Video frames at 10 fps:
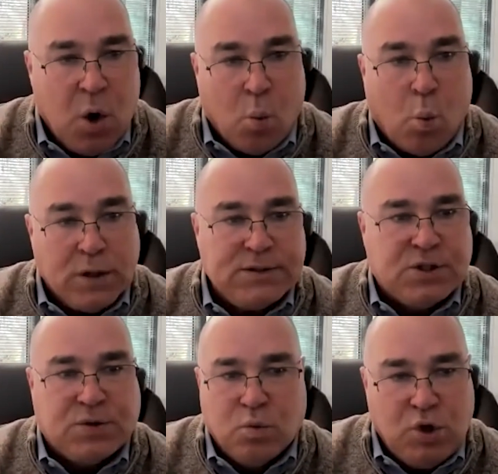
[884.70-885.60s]

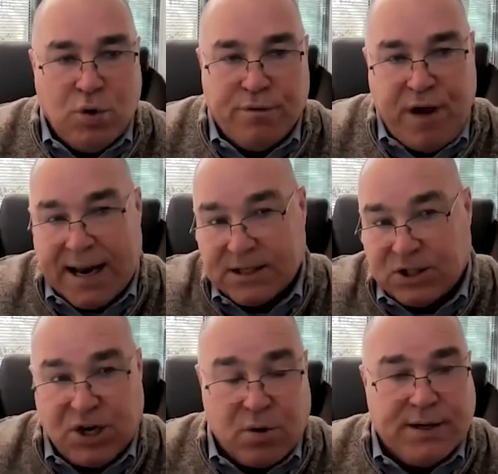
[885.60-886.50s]
Once you've had a
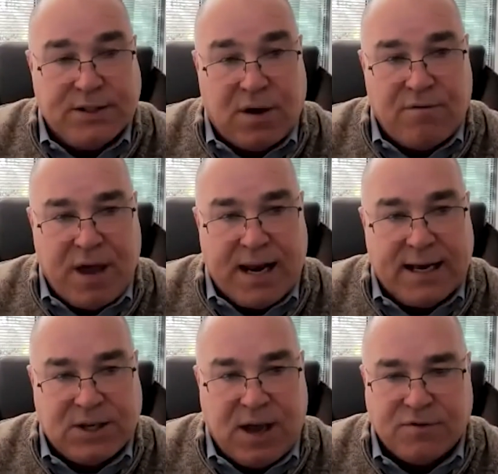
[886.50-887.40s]
series of
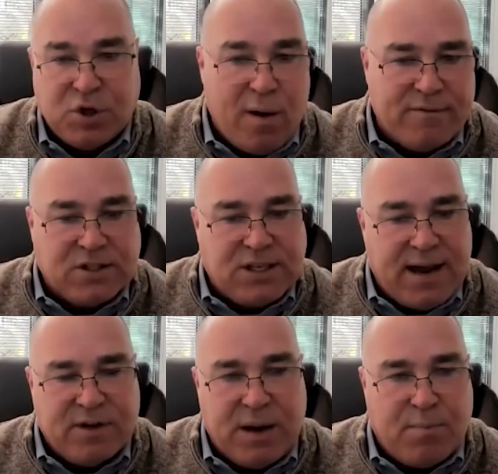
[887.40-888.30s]
NSFs, you have a
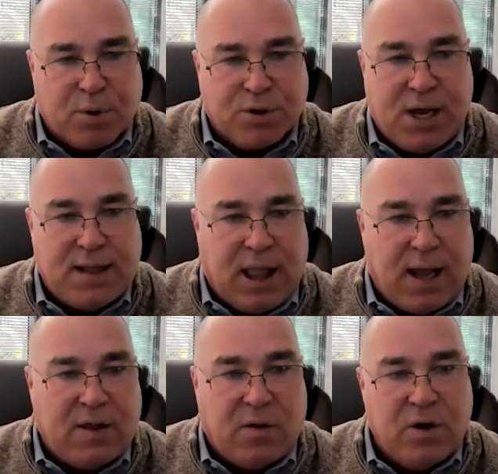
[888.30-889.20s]
70%
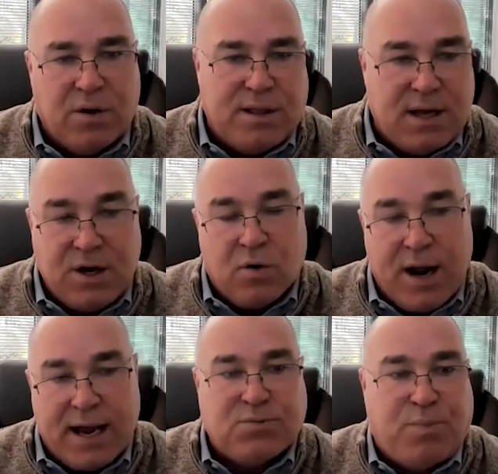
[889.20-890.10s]
likelihood that your
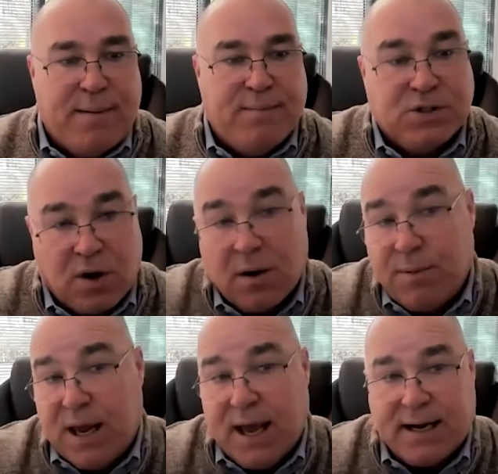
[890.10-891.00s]
next payment's going to
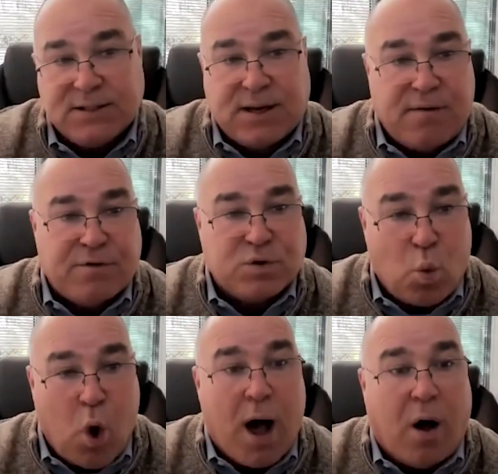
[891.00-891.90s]
be NSF as
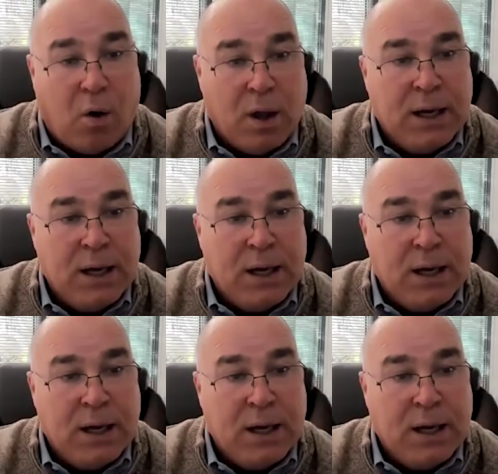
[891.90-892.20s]
well.